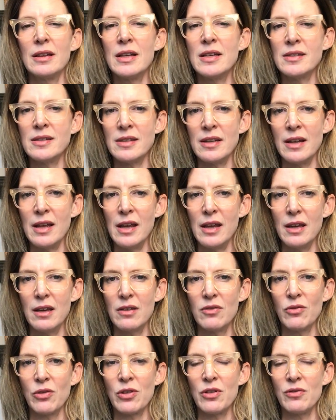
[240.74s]

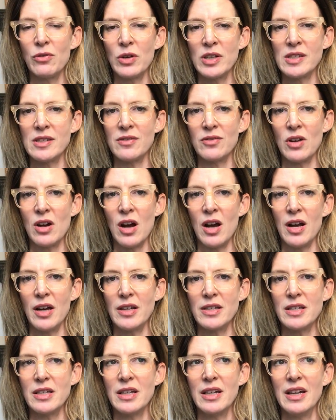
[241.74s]
listening for the voice of
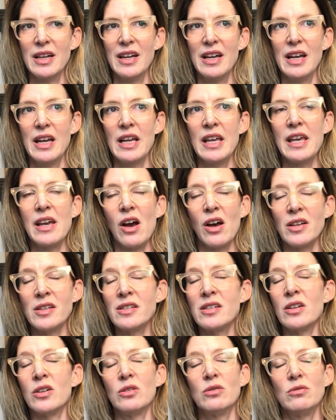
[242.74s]
God. He
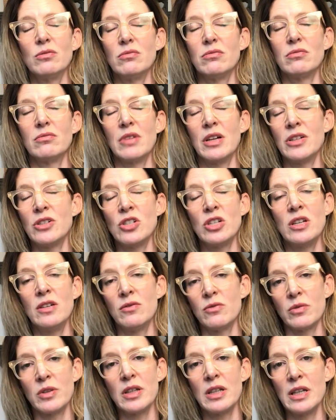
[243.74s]
also
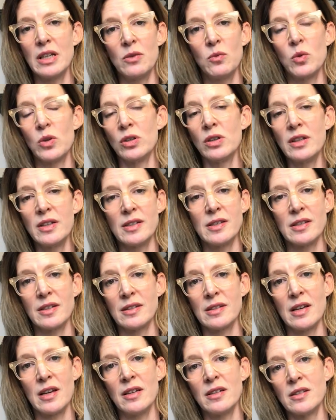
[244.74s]
achieved really worldly
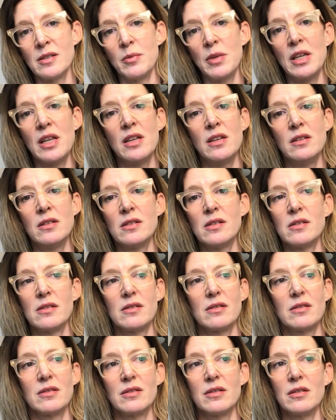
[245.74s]
success. I mean, he's,
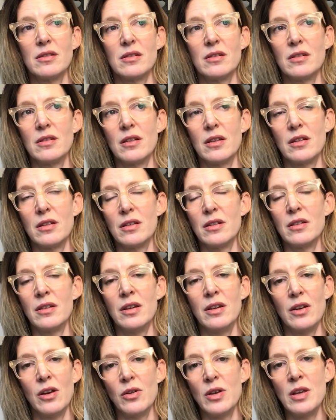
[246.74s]

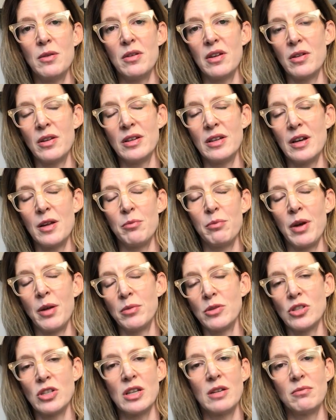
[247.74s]
you know, he ended up
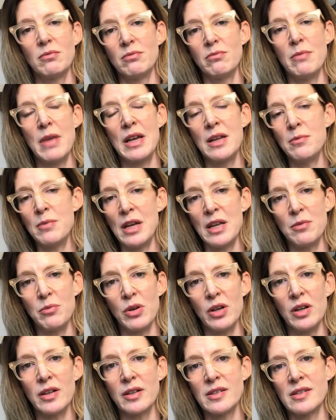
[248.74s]
publishing many, many
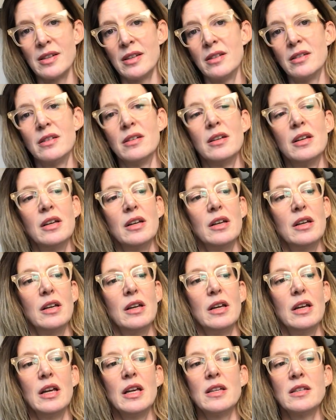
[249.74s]
books, and
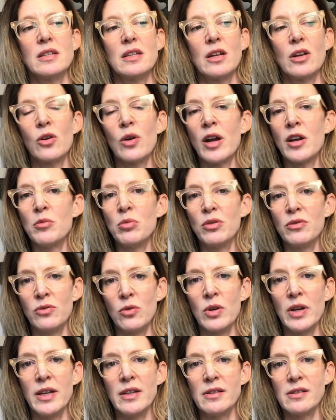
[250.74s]
he's an incredible
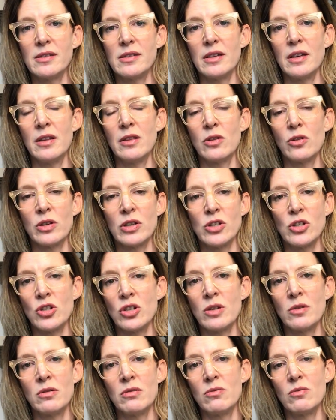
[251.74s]
voice in the
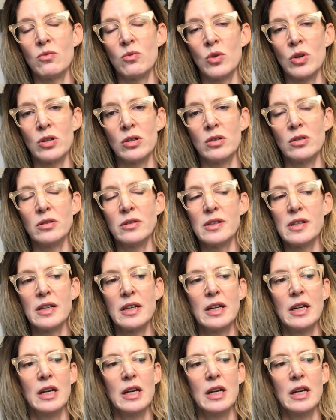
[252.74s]
Christian world.